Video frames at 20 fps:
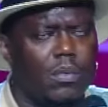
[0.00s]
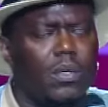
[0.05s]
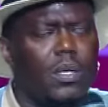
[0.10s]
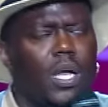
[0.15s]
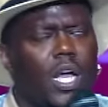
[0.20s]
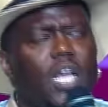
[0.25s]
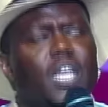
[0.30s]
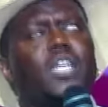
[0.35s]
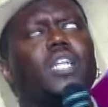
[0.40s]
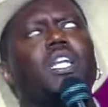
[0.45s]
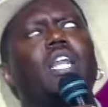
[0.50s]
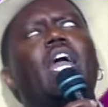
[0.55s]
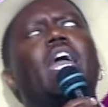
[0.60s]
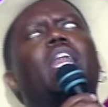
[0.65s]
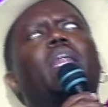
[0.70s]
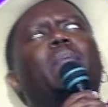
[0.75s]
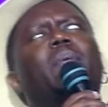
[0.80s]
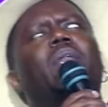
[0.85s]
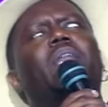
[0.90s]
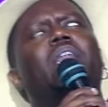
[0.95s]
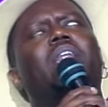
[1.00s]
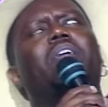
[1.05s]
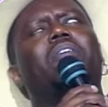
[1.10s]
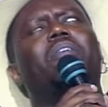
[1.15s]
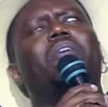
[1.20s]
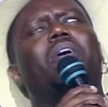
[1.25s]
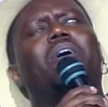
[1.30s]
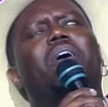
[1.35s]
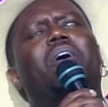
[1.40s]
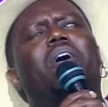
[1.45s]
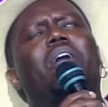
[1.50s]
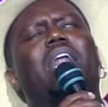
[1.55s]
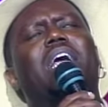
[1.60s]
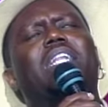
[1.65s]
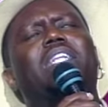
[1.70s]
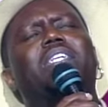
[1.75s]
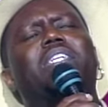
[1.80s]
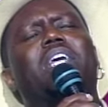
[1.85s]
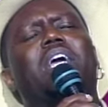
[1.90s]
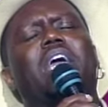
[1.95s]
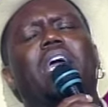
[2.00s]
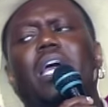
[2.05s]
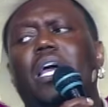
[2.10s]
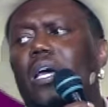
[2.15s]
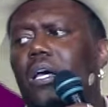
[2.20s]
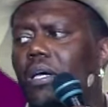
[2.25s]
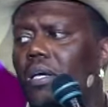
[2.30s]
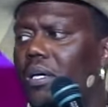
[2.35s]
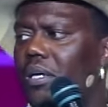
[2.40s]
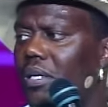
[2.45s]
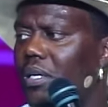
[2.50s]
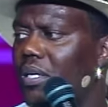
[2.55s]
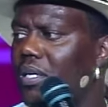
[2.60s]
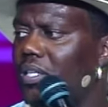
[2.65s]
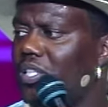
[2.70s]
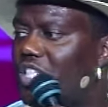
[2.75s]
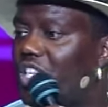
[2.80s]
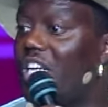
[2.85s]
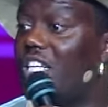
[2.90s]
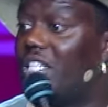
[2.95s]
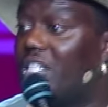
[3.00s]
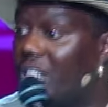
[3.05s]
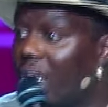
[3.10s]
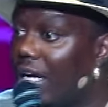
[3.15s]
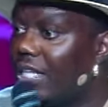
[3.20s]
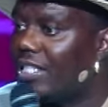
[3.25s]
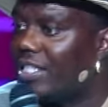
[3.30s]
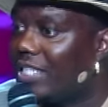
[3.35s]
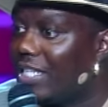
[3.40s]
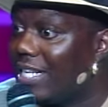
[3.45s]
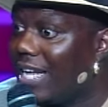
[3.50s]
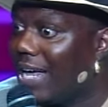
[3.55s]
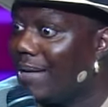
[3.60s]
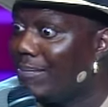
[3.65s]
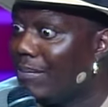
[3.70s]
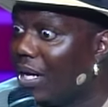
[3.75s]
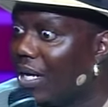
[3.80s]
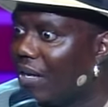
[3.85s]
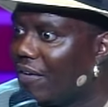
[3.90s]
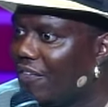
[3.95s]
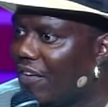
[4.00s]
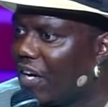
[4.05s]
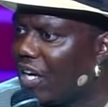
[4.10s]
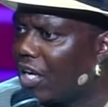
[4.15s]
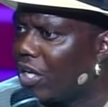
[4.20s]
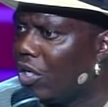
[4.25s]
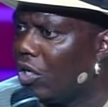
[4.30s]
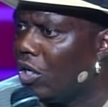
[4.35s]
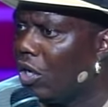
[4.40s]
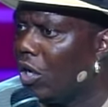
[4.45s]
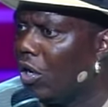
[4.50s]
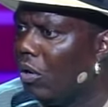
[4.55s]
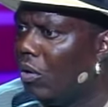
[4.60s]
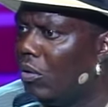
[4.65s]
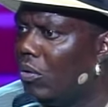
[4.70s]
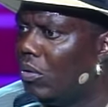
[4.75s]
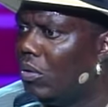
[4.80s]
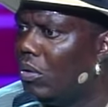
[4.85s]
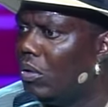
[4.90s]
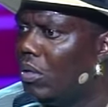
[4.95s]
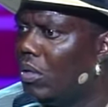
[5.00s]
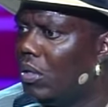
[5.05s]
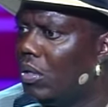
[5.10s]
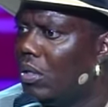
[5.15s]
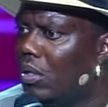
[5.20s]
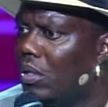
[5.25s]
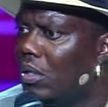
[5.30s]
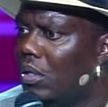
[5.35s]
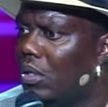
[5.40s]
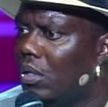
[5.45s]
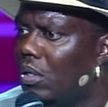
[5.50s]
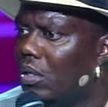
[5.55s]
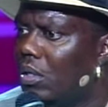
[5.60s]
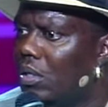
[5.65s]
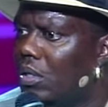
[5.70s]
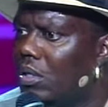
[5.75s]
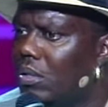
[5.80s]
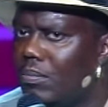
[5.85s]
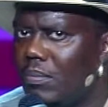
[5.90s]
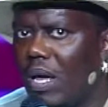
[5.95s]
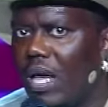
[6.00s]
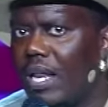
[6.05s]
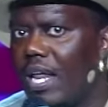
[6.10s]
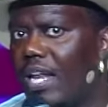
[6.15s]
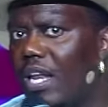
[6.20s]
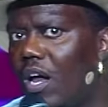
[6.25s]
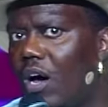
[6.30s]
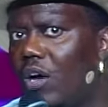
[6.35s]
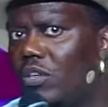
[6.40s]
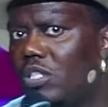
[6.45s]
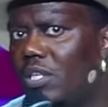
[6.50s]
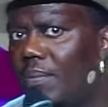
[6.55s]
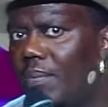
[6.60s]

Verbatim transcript: He just laying up in the living room all like this here. She dusting that motherfucker, you know. Man, they lost their